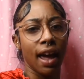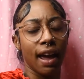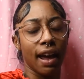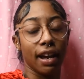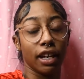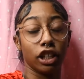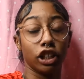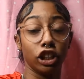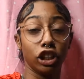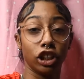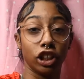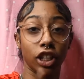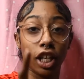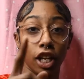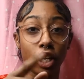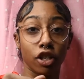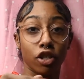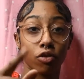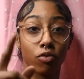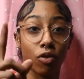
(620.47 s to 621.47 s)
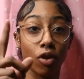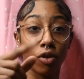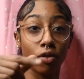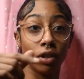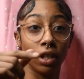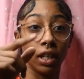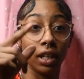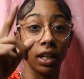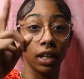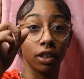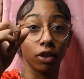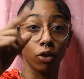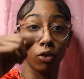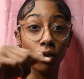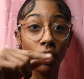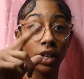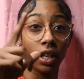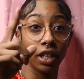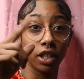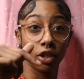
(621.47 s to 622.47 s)
And she stayed scrolling through
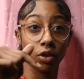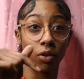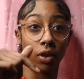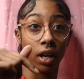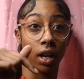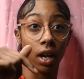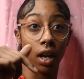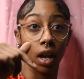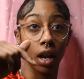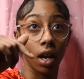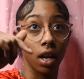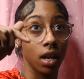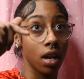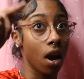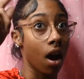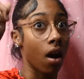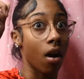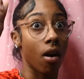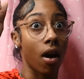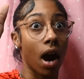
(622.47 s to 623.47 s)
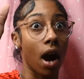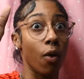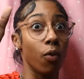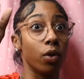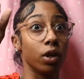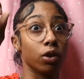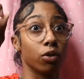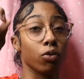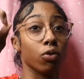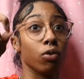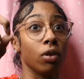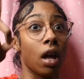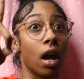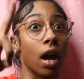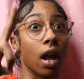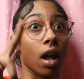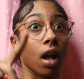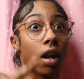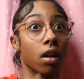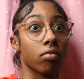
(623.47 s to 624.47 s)
the history. Y'all, I went through
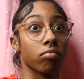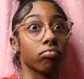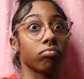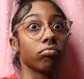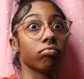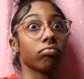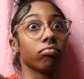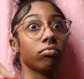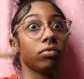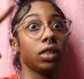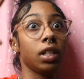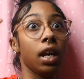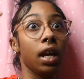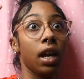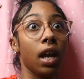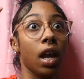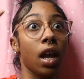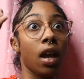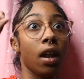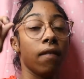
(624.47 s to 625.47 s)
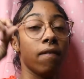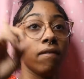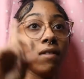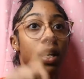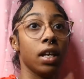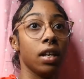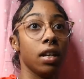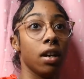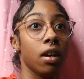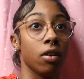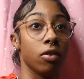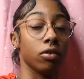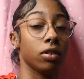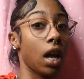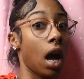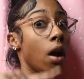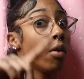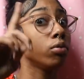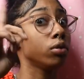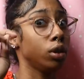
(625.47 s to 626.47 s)
like 10 videos.
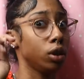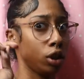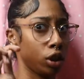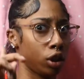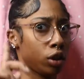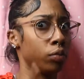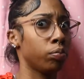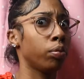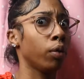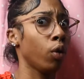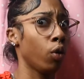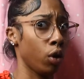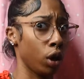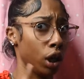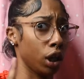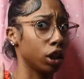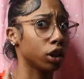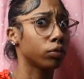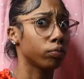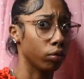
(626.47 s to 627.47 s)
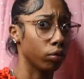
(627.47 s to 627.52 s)
I was exploring.